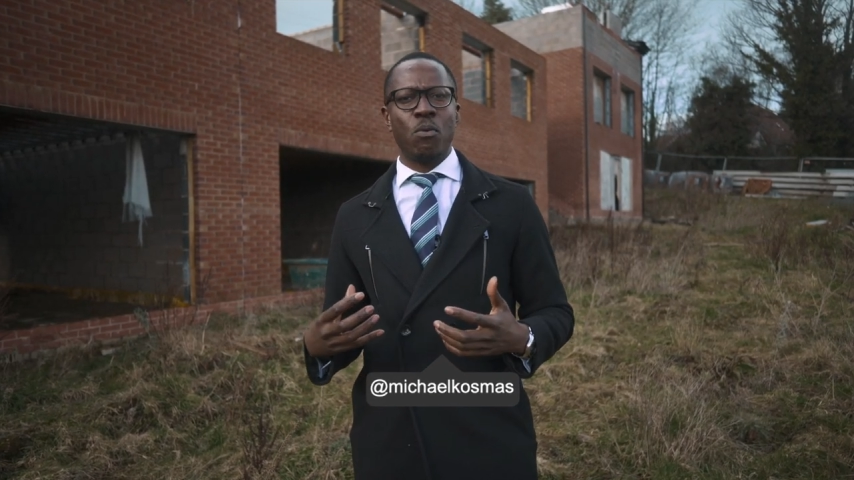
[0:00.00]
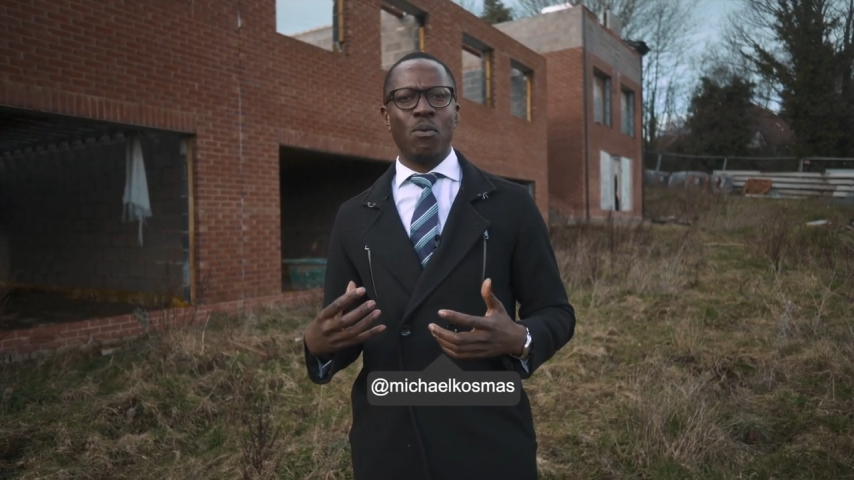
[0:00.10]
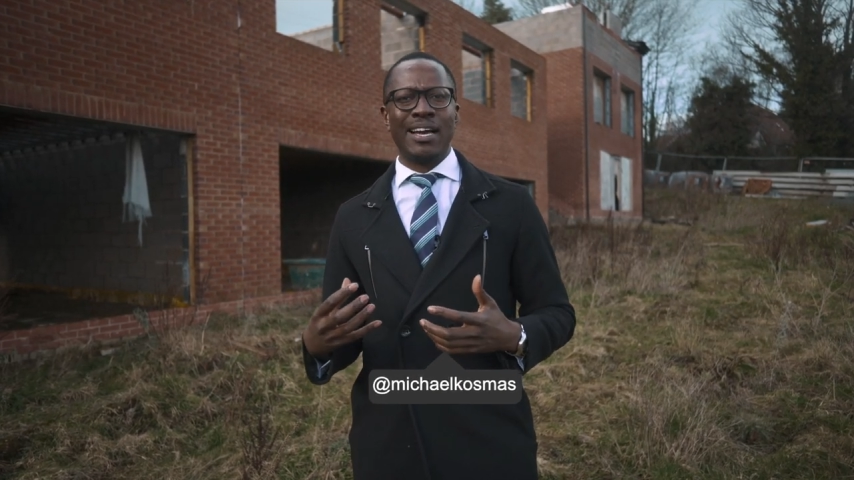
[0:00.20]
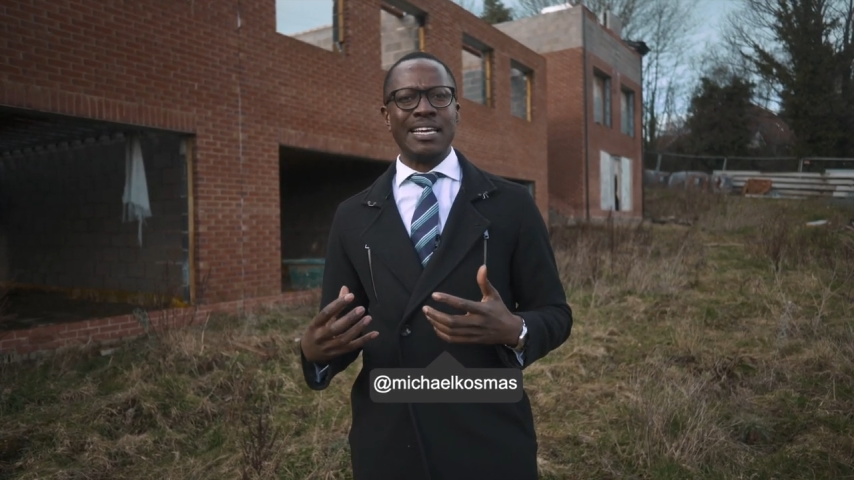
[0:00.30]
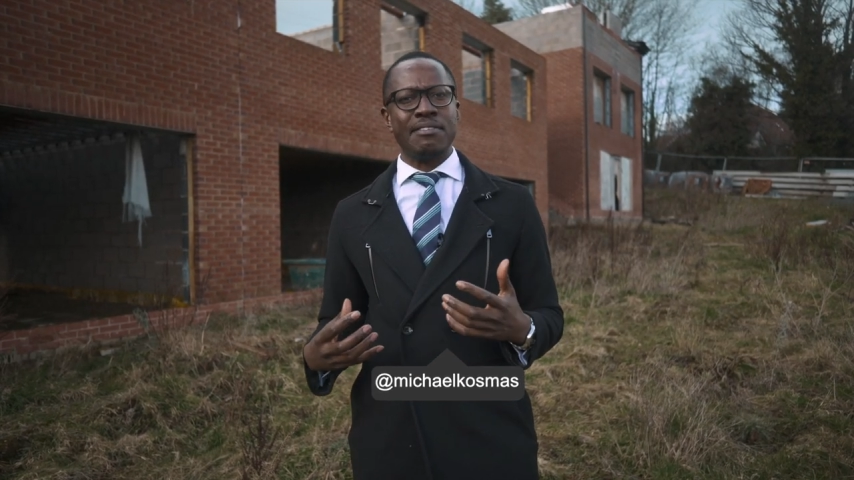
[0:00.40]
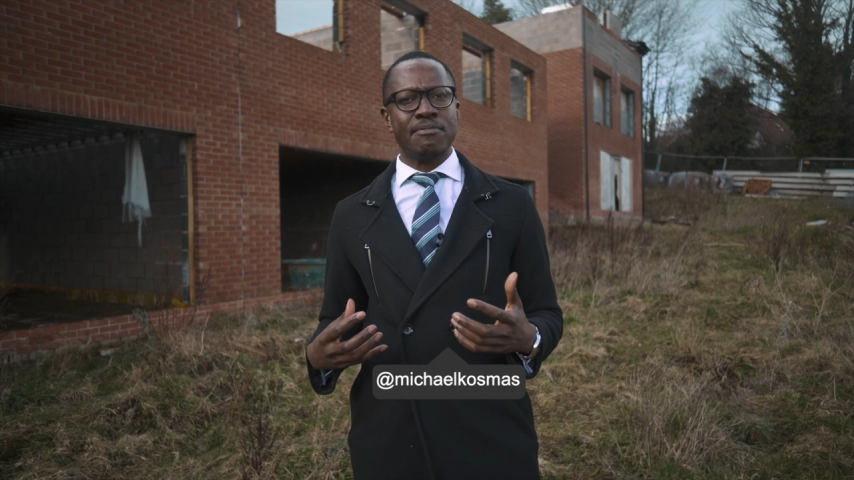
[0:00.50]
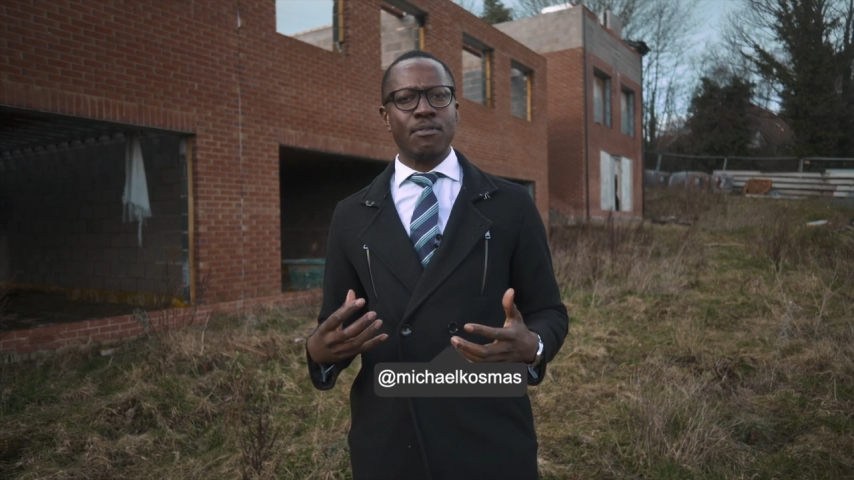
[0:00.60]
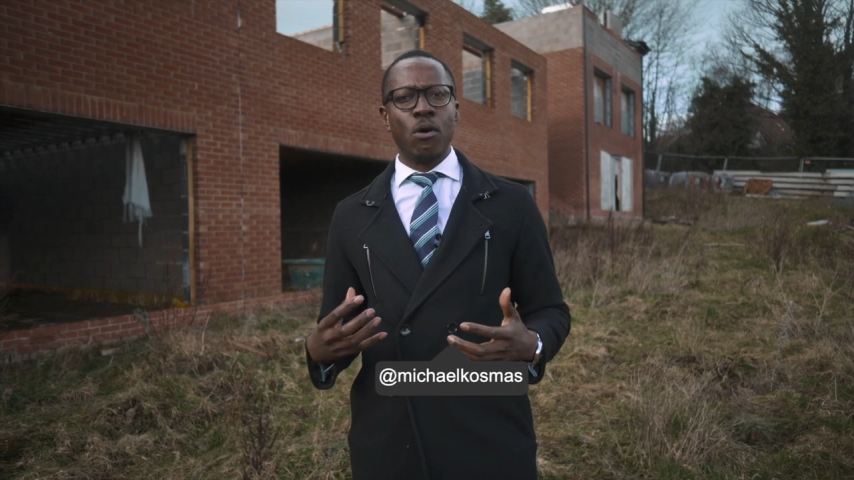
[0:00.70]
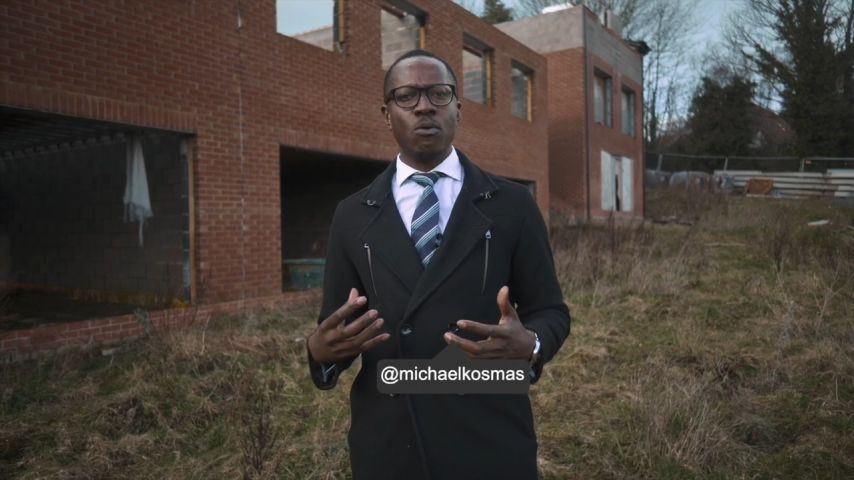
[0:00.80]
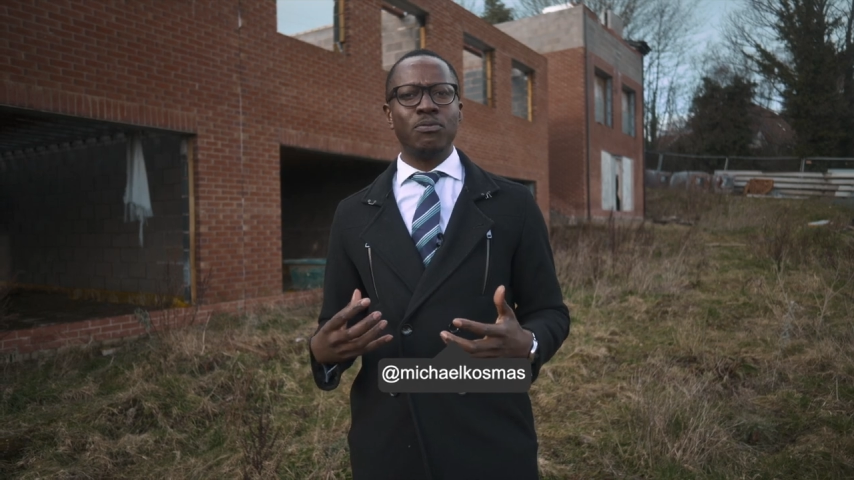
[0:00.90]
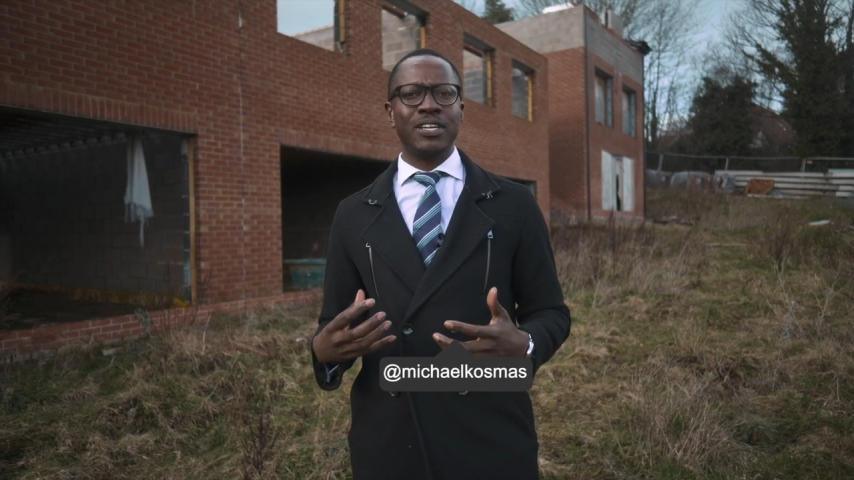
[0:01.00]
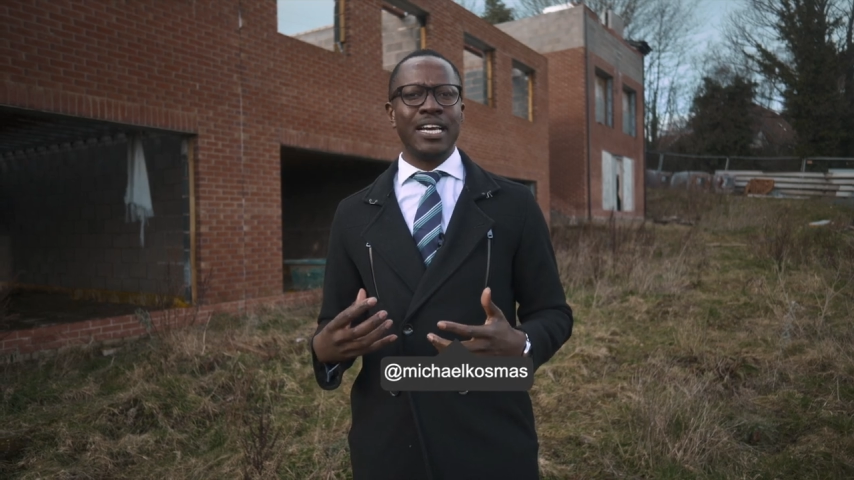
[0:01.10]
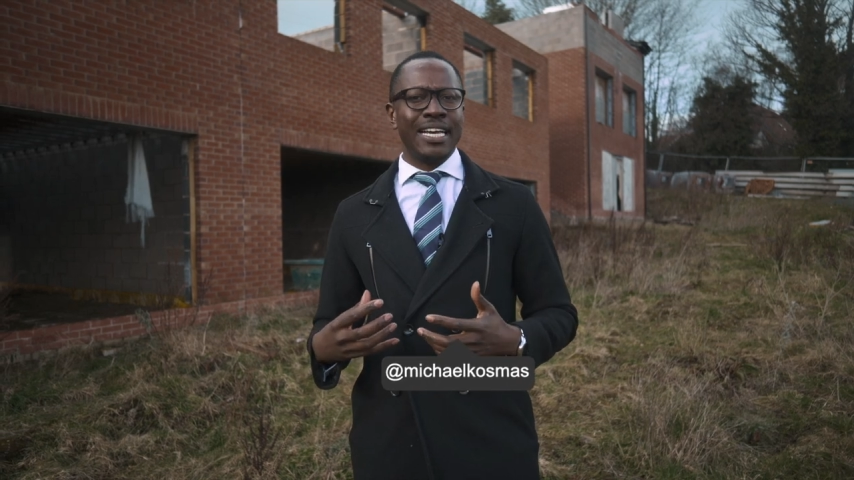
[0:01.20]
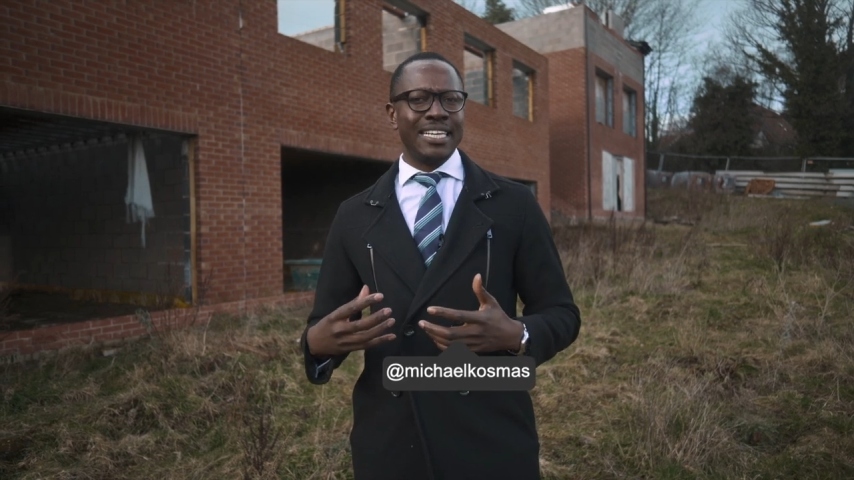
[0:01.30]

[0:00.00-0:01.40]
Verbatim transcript: who are involved